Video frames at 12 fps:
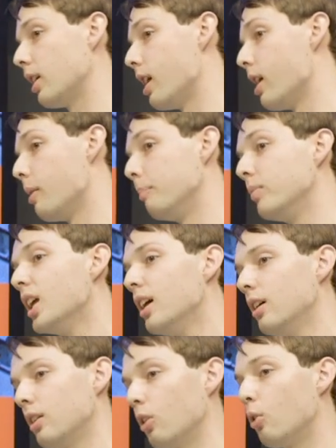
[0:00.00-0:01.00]
Um,
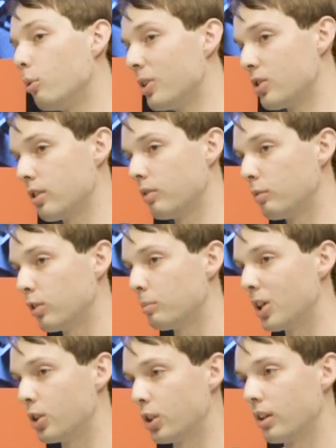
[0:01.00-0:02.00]
a whole bunch of
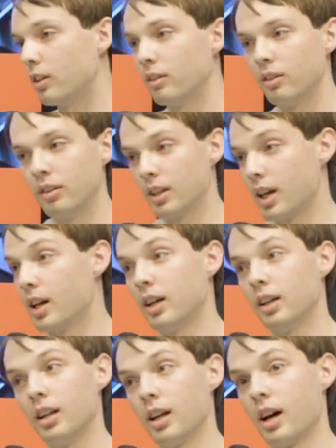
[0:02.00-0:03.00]
information
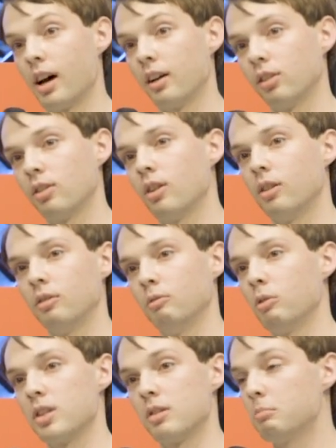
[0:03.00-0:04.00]
that I thought
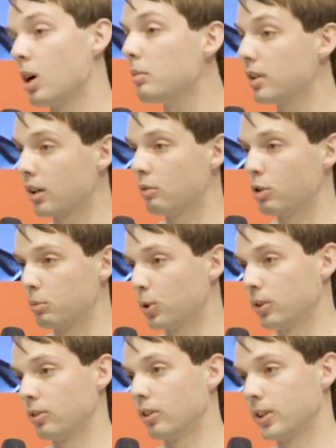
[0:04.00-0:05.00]
wasn't public at one
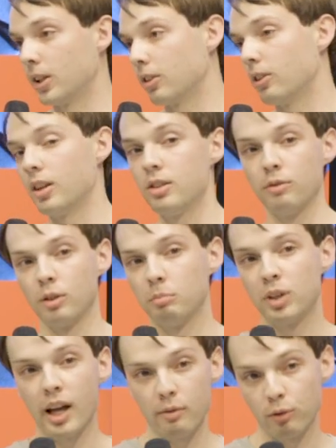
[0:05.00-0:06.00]
point or another on different
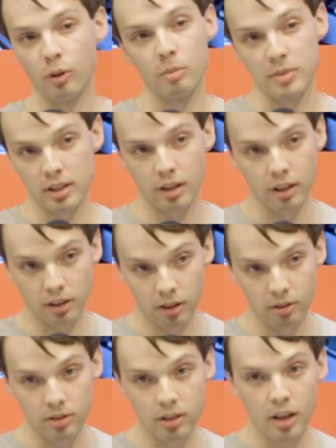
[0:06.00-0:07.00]
platforms that I
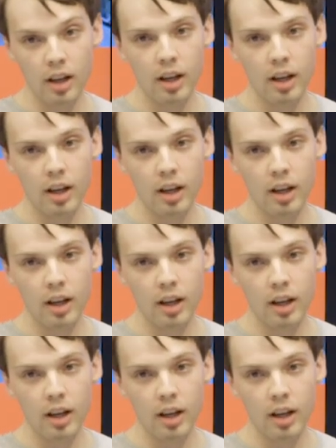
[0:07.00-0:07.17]
use.